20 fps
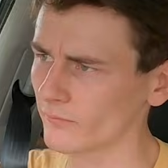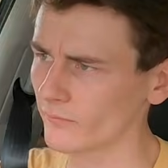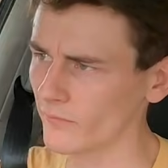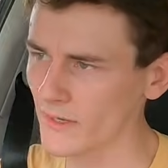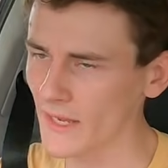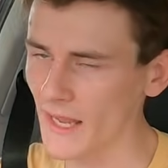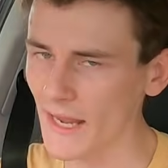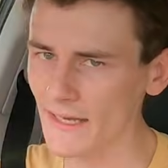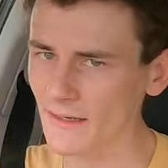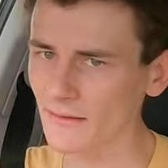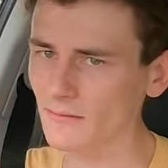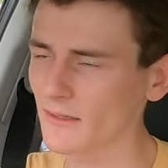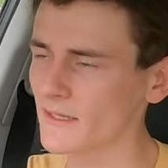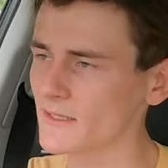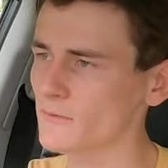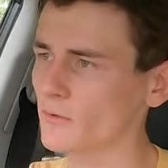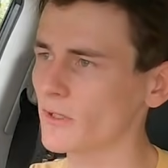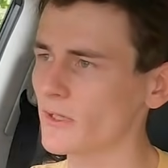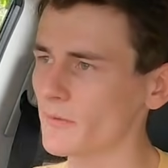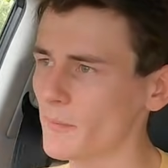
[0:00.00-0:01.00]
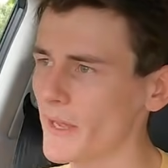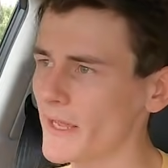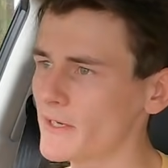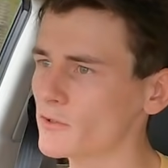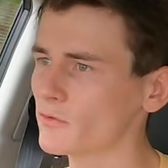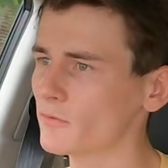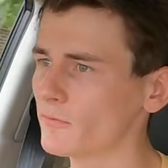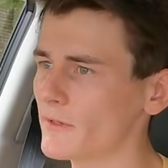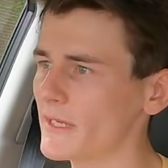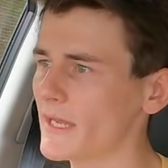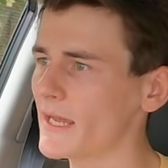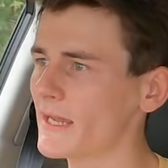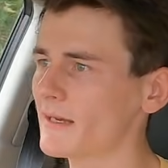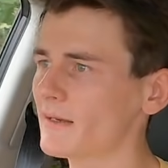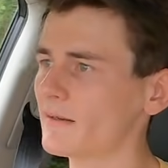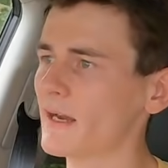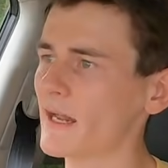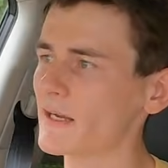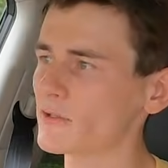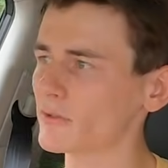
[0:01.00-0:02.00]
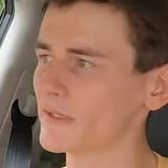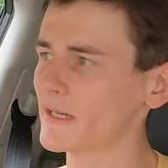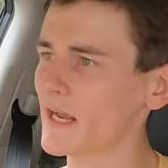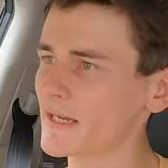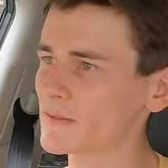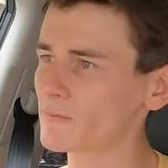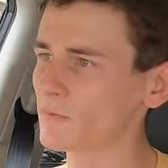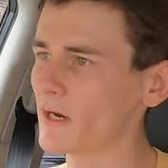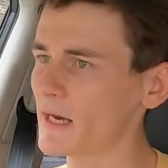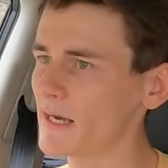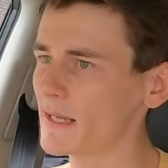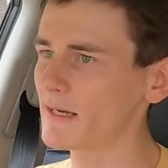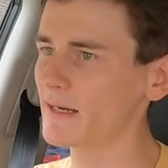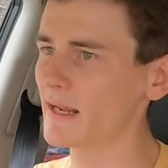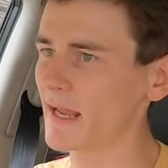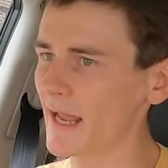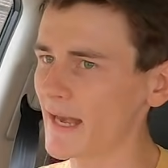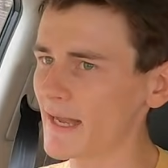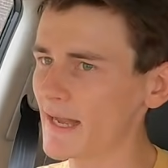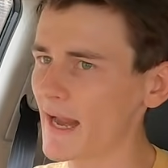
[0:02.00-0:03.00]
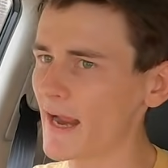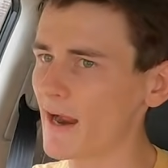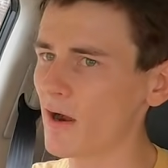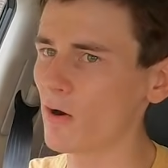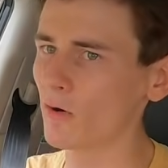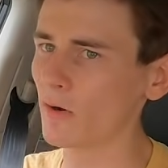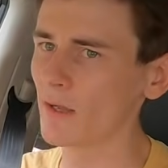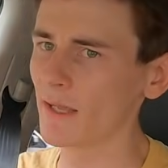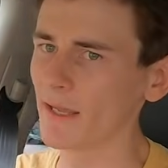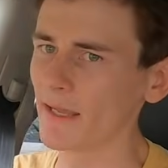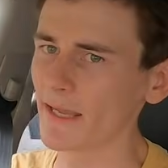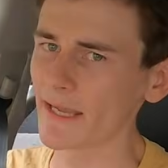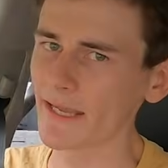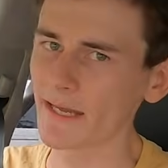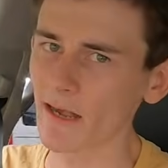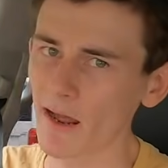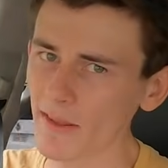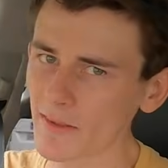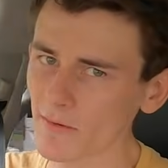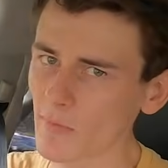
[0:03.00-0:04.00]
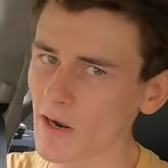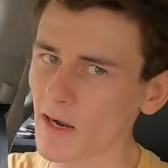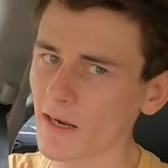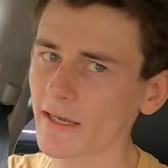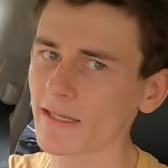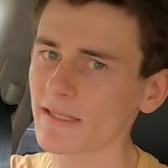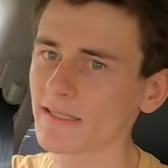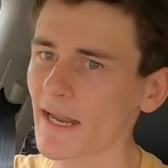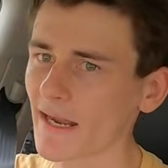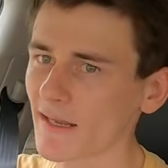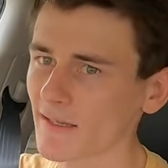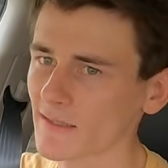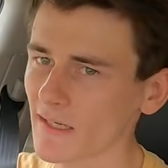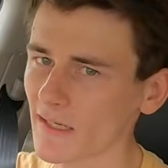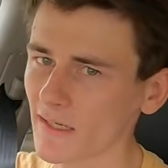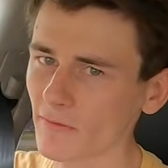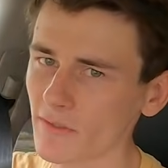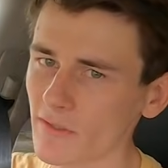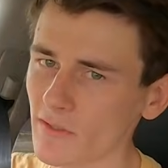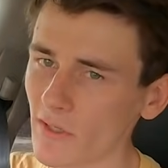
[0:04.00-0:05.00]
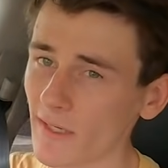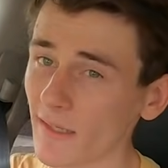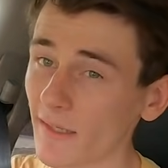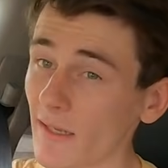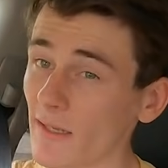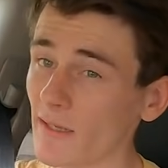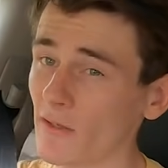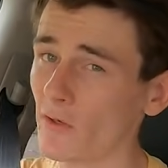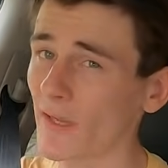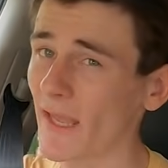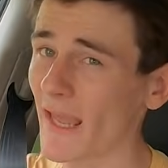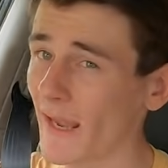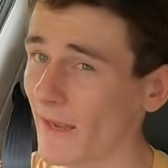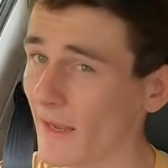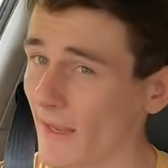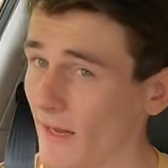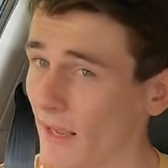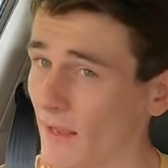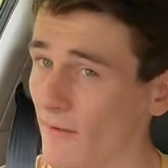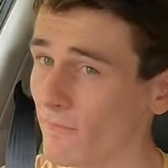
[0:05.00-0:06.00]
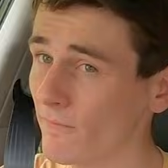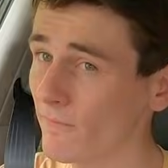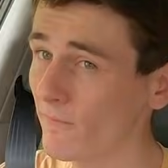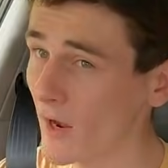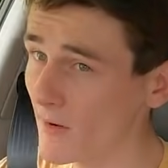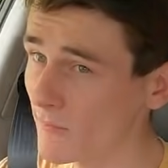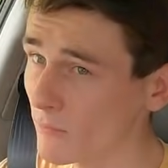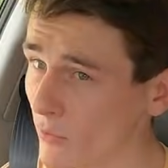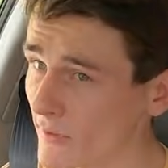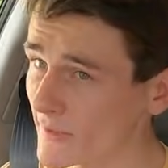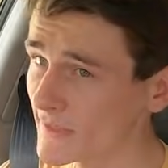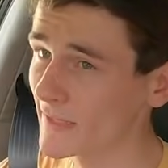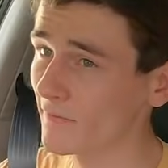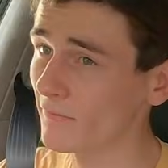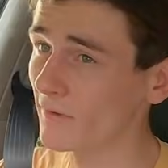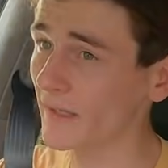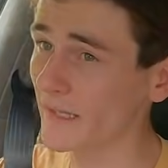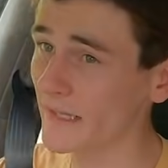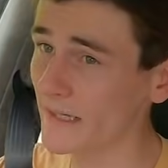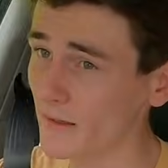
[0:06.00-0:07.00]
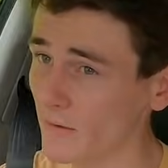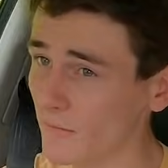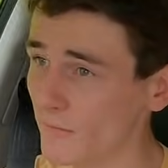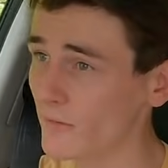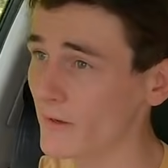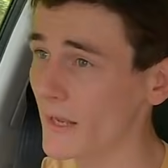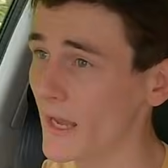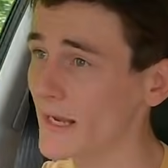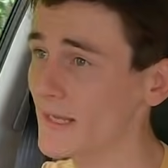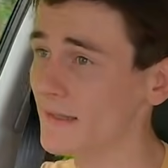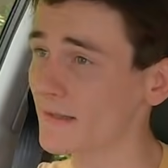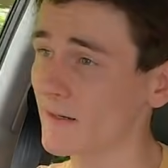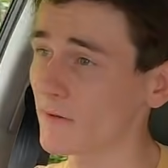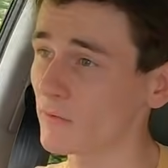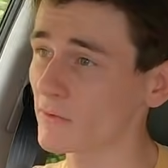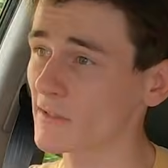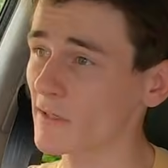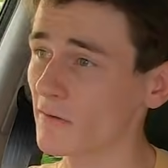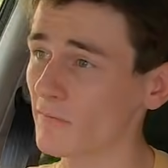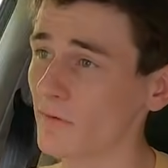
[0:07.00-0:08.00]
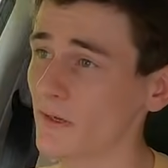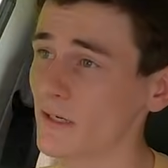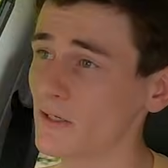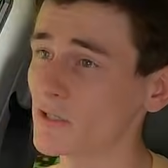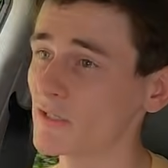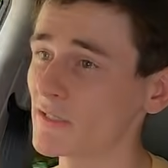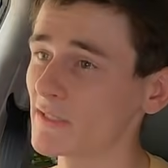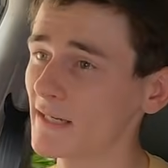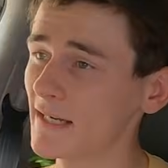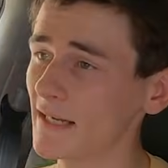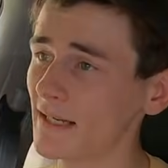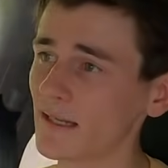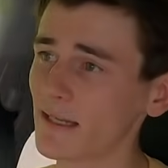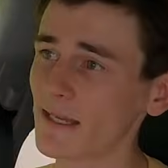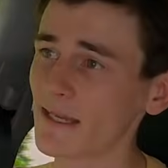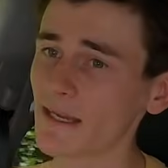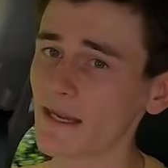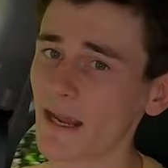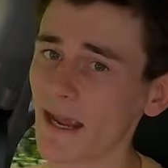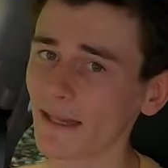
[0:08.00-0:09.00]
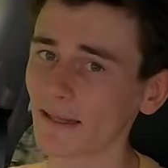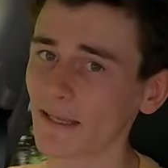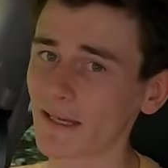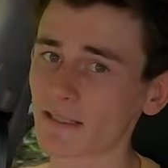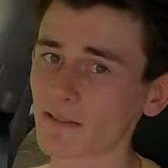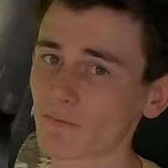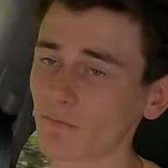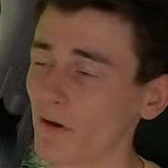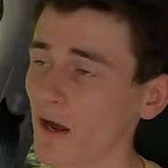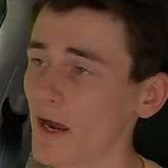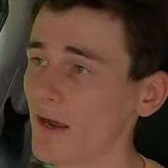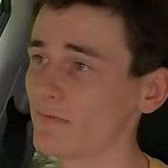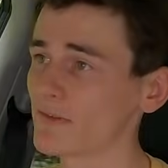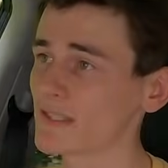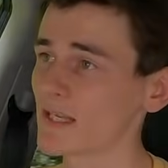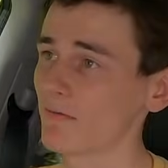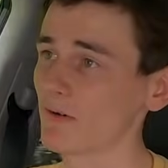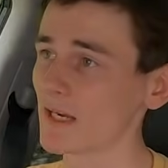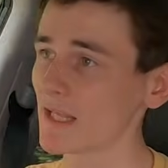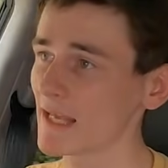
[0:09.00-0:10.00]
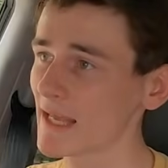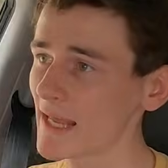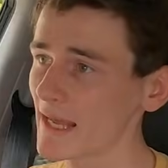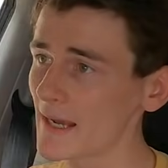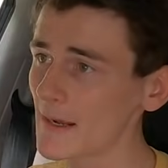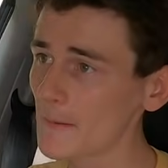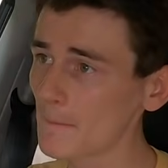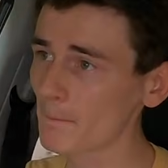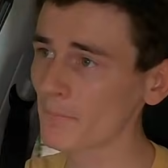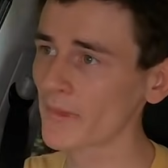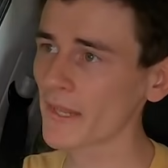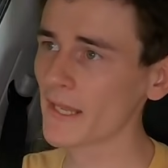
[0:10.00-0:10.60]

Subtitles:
V8 as well, a petrol V8, naturally aspirated, and now in other markets outside of Australia you can get a 5.7 litre V8 that also features in the LX 570 here.